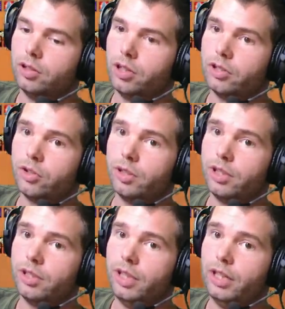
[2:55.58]
right they're gonna
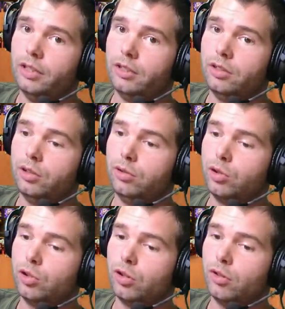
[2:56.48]
trinket that.
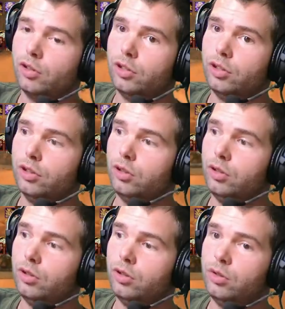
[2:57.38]
Huge,
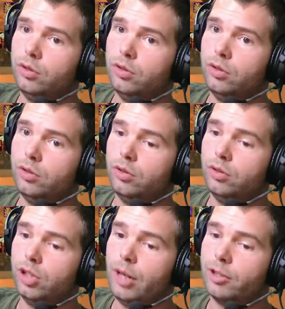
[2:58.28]
huge
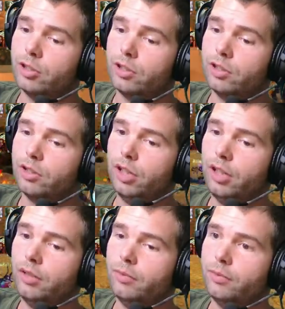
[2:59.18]
damage on this
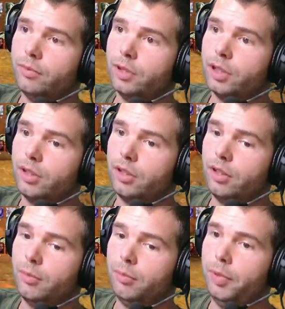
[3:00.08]
guy
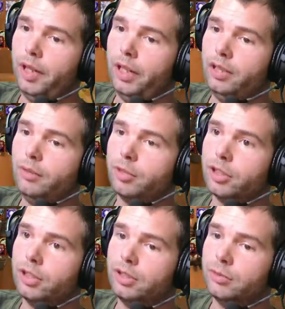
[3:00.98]
gonna bail.
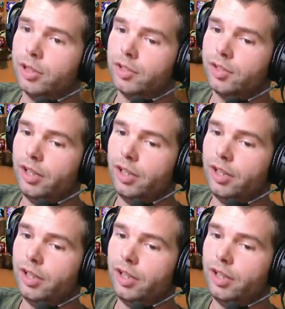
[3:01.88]
I'm gonna heal